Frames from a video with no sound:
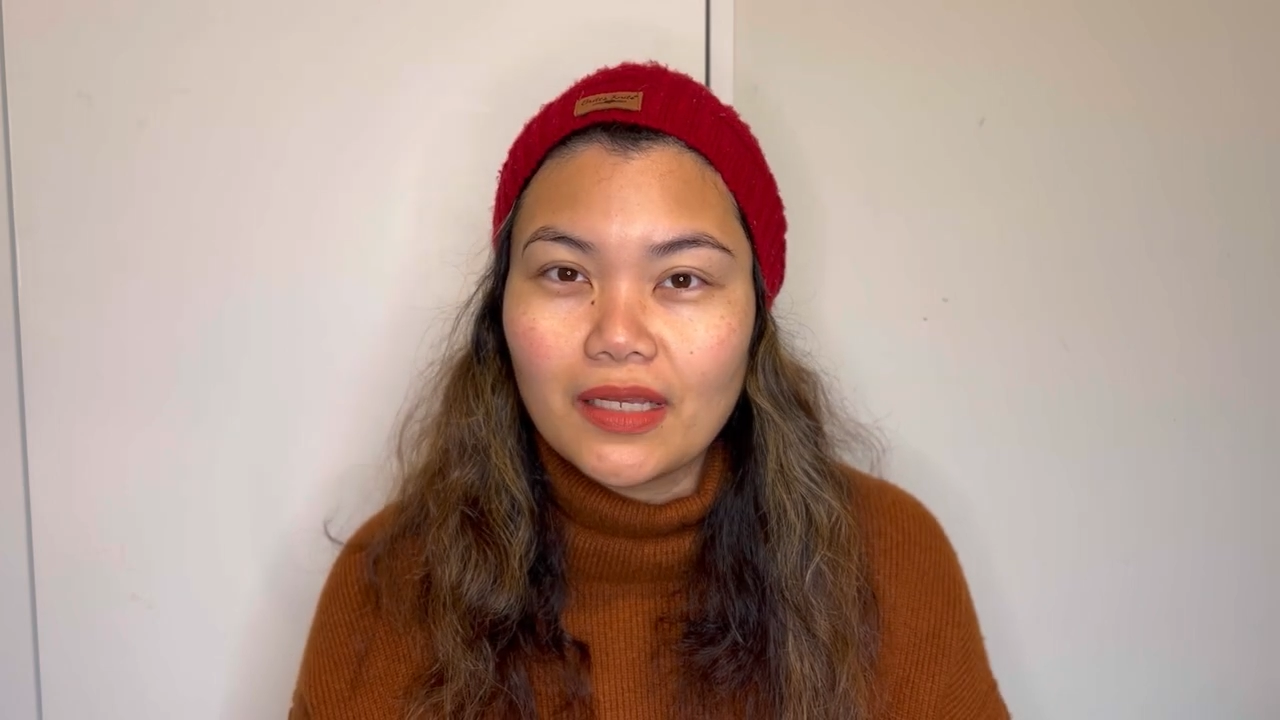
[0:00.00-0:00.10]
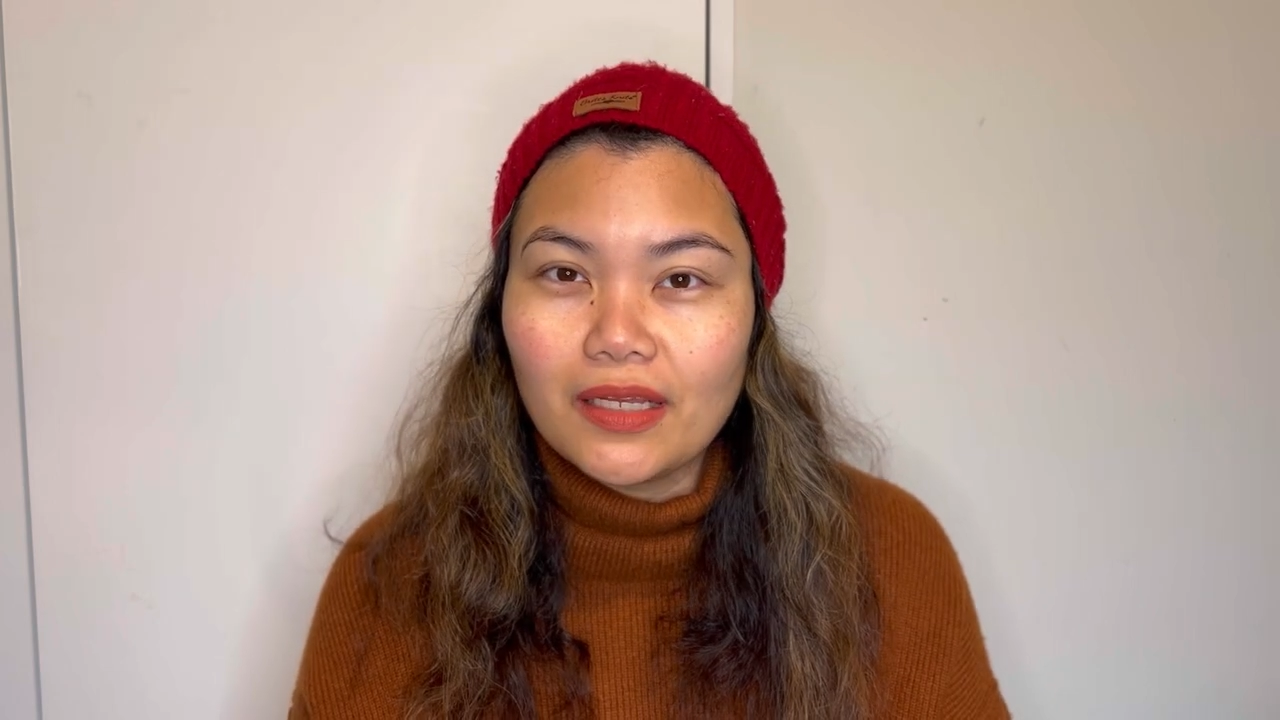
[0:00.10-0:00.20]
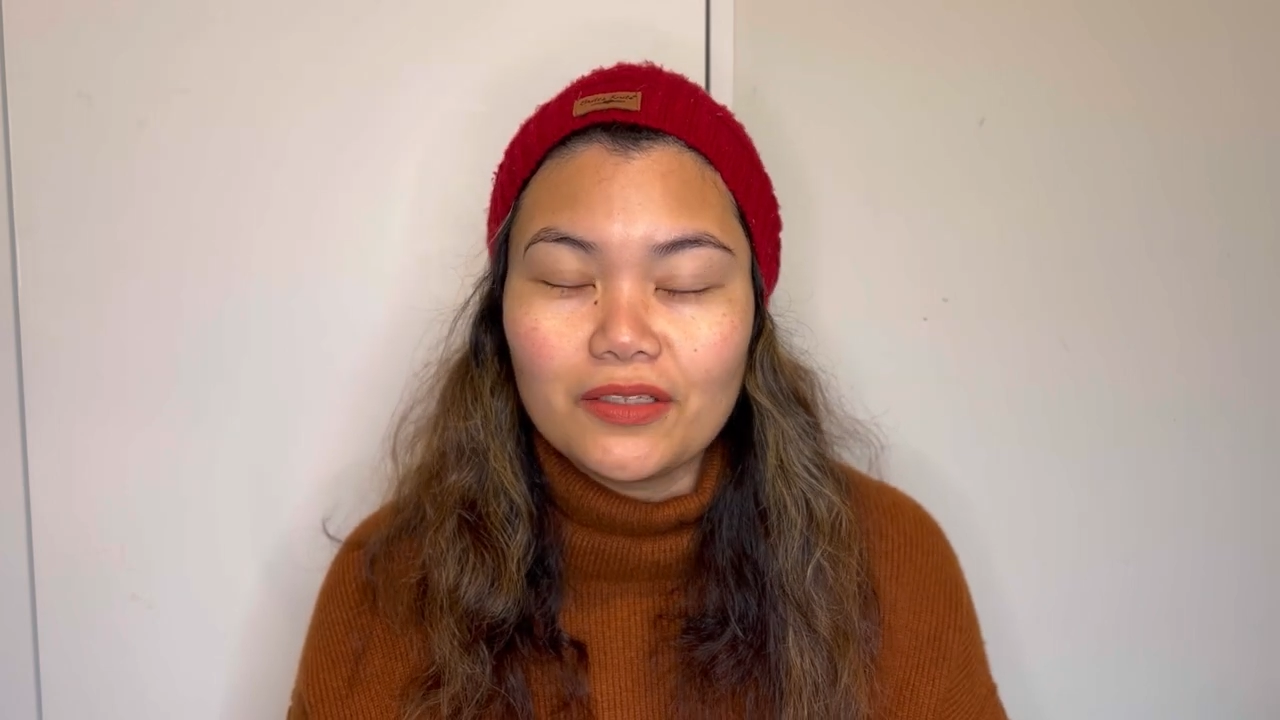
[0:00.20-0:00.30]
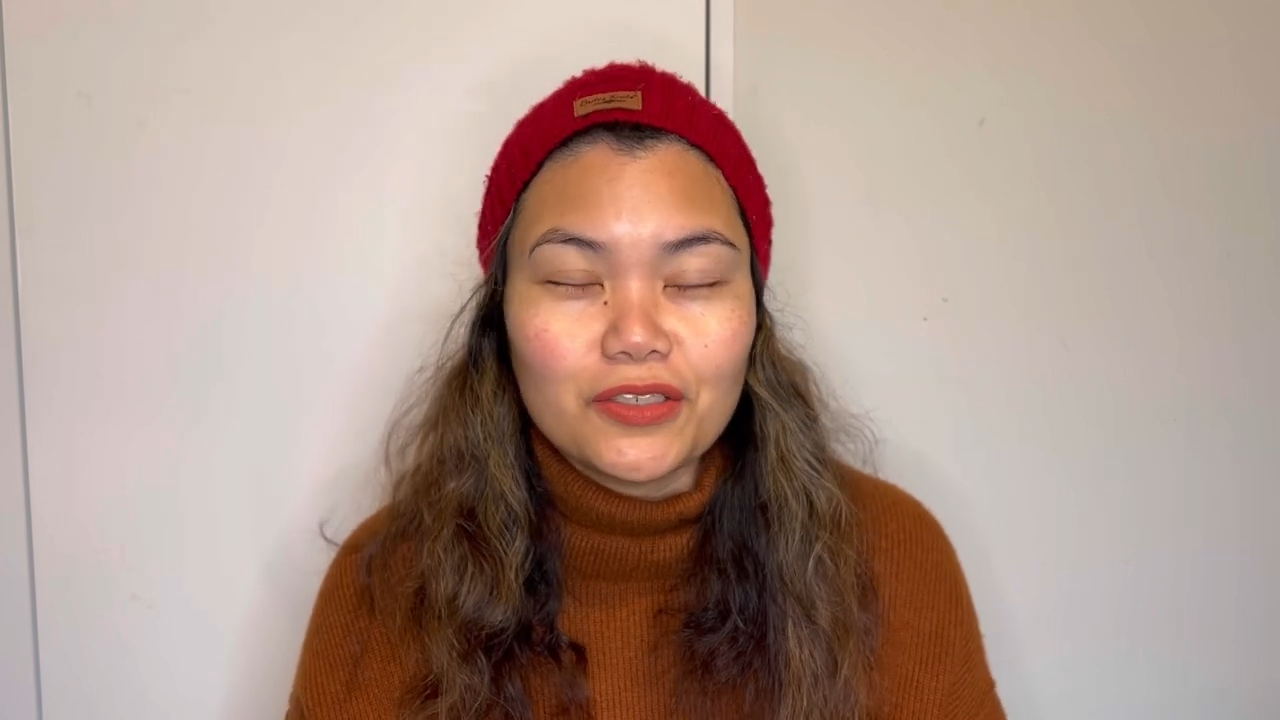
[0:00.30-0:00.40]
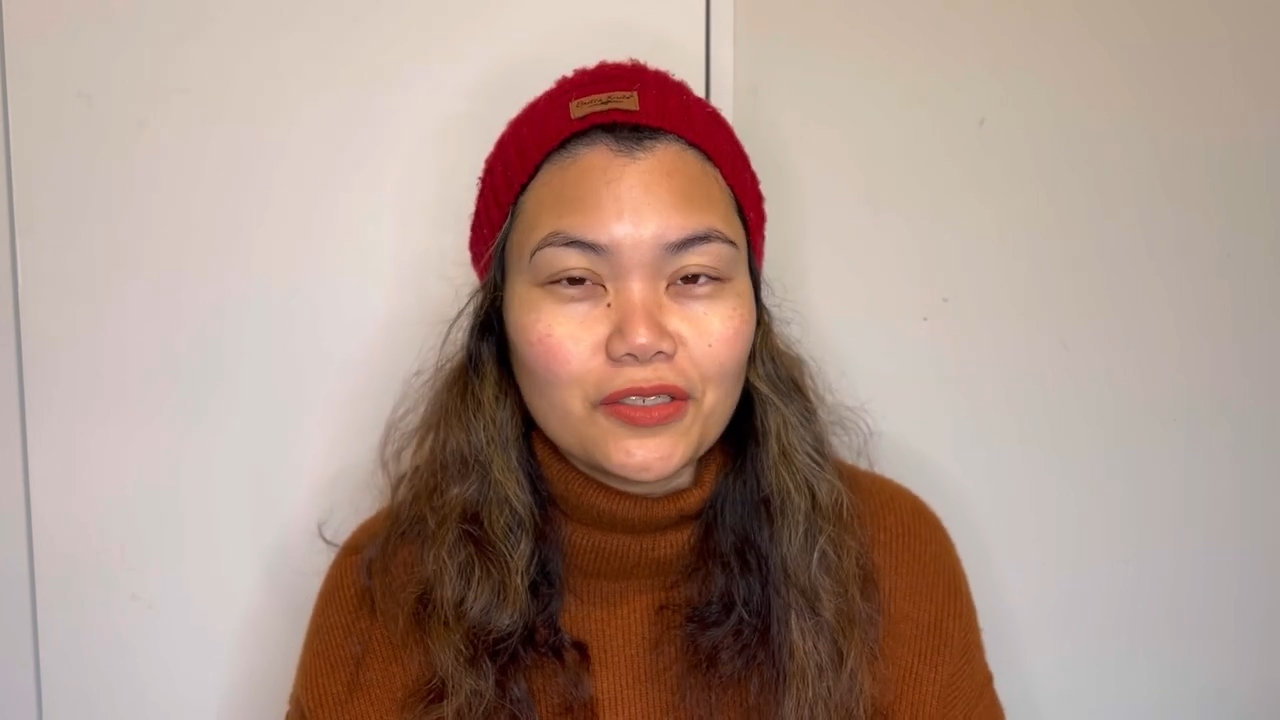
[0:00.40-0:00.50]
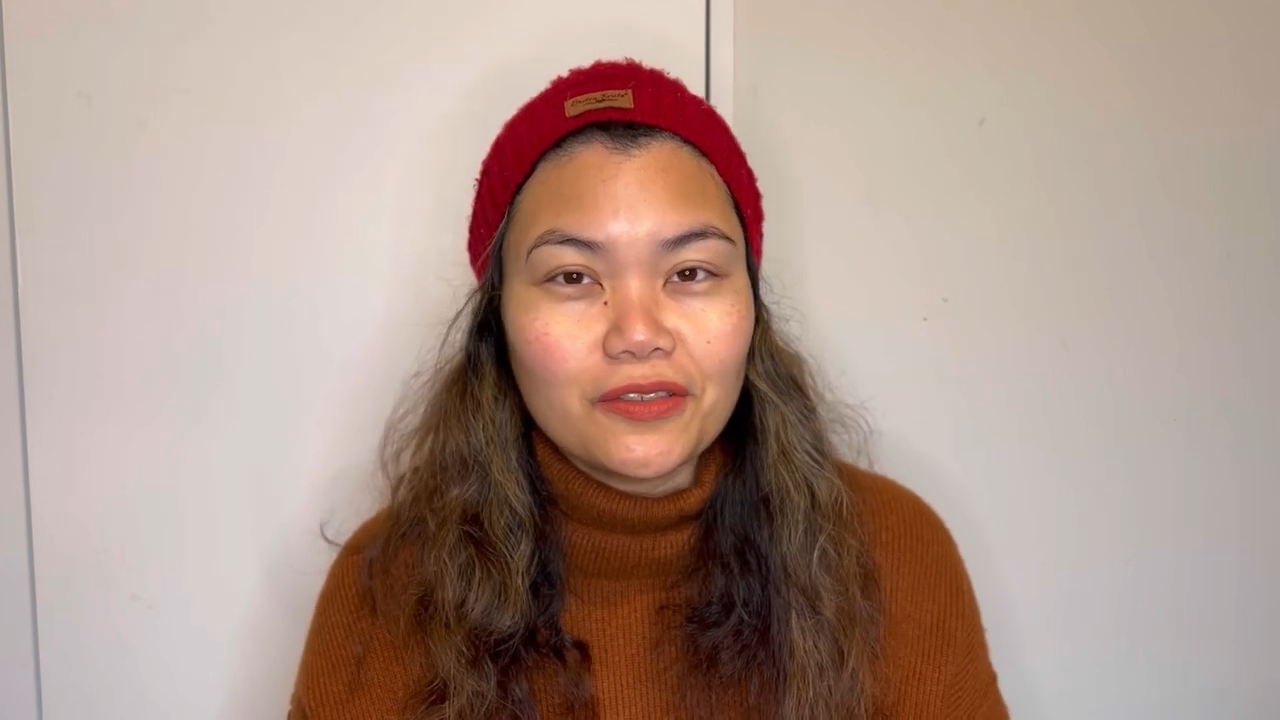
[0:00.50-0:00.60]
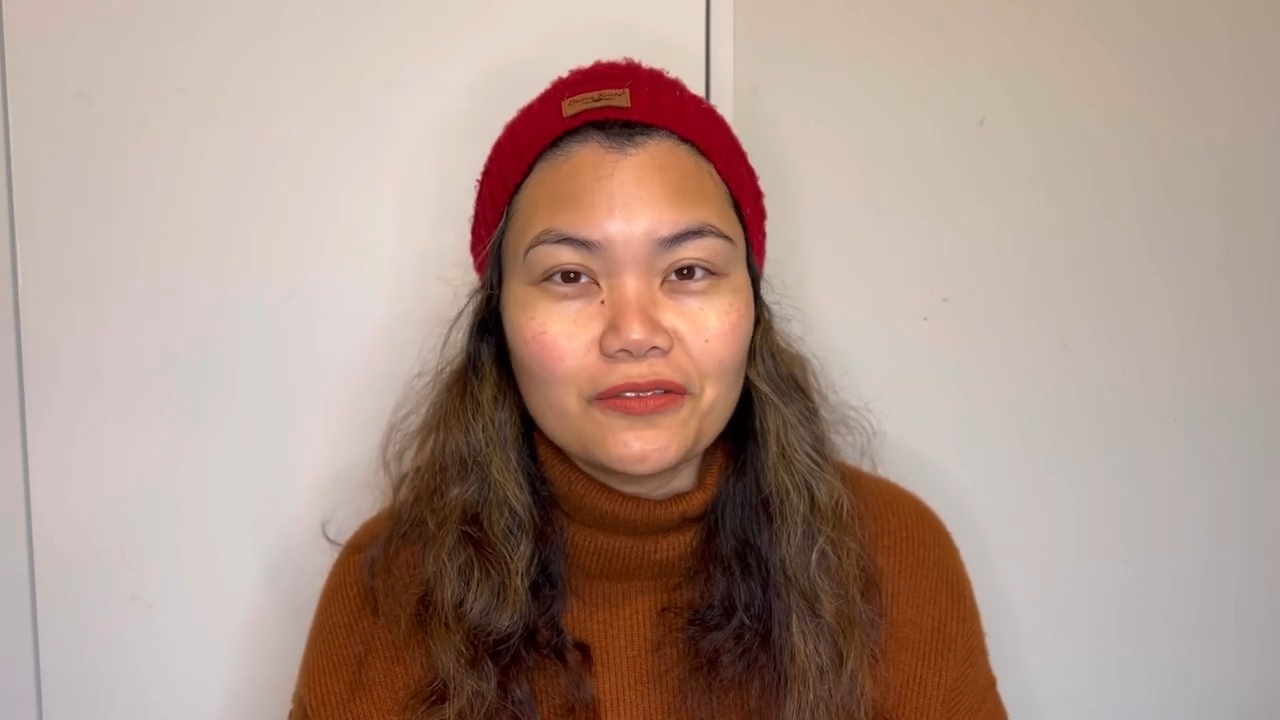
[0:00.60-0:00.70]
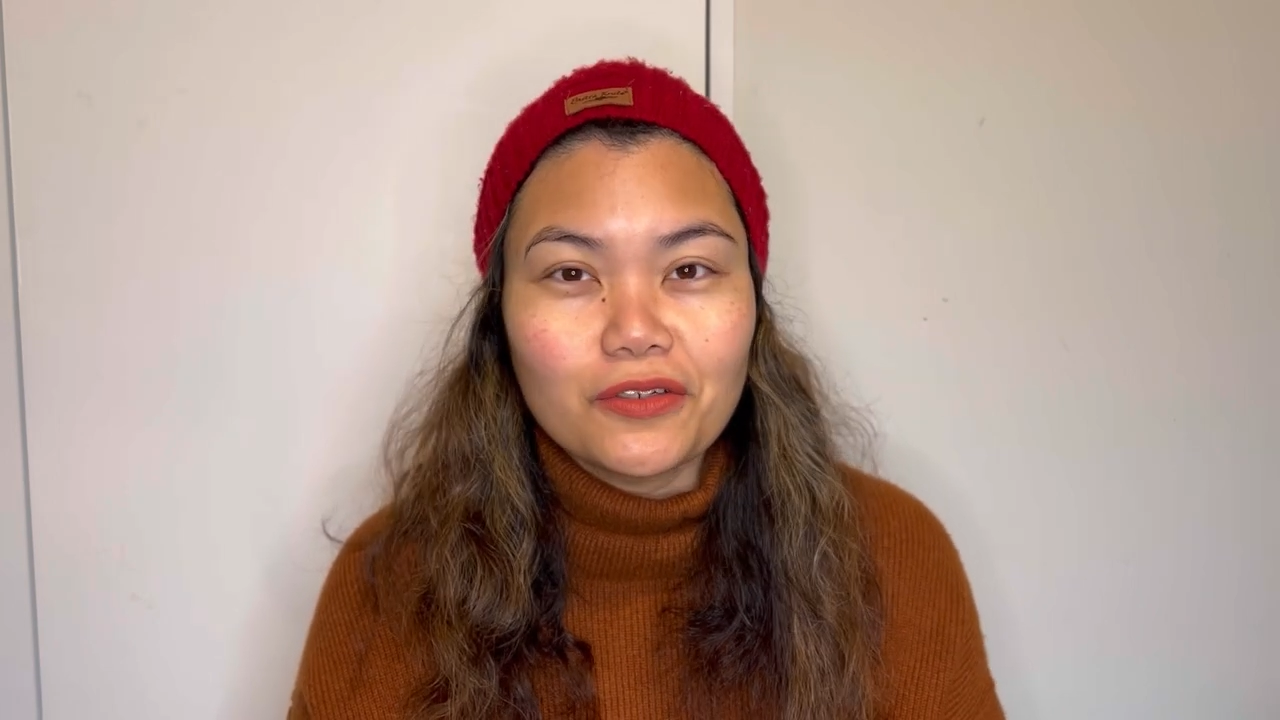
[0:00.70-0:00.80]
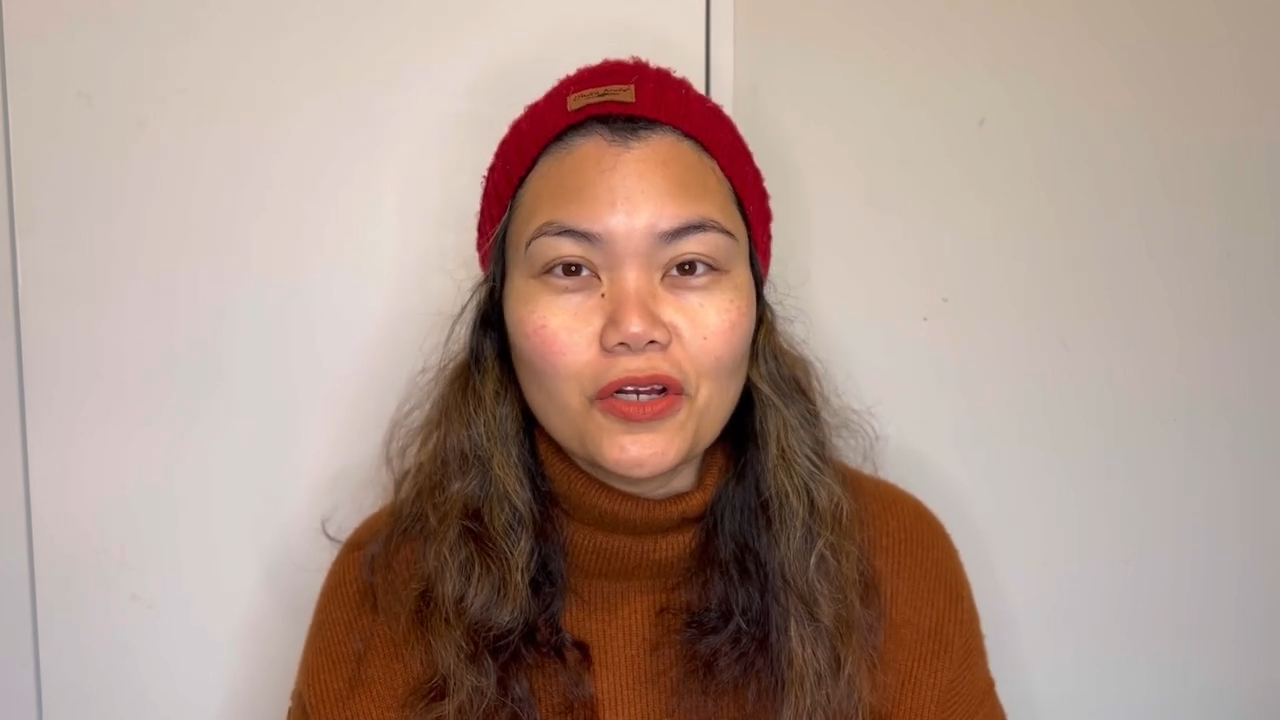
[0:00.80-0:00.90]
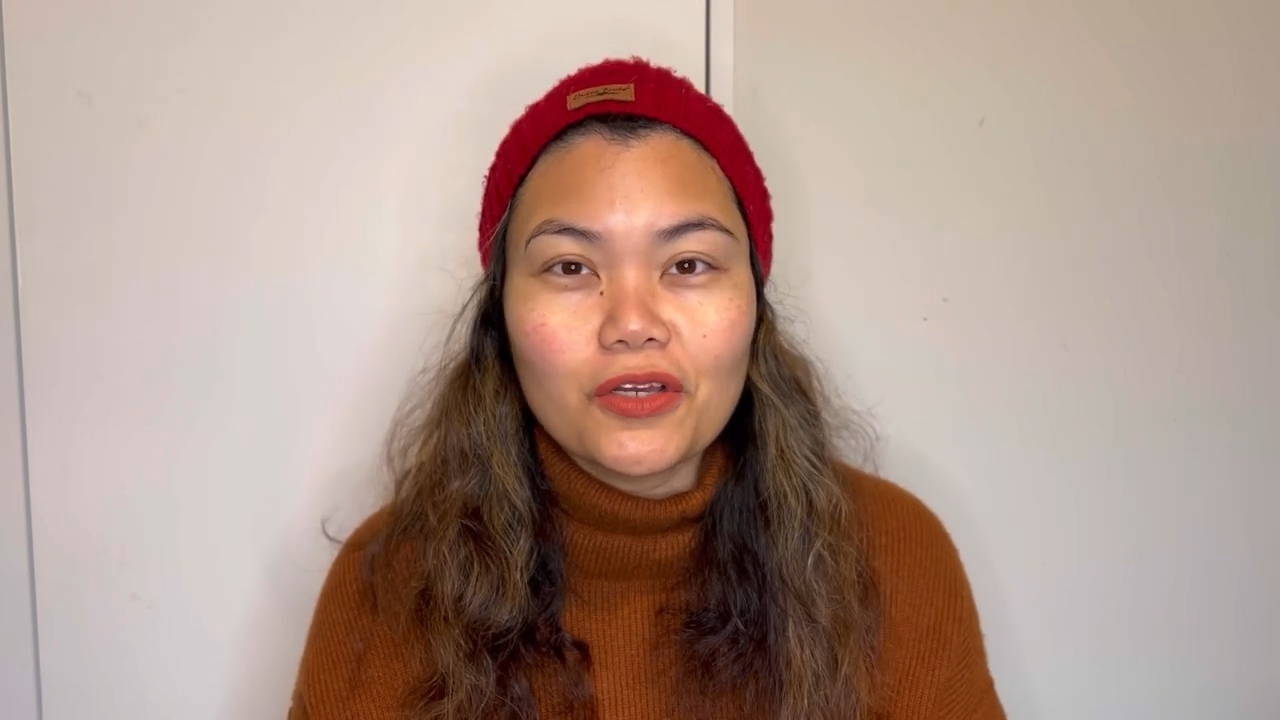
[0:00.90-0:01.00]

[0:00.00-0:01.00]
There's nothing wrong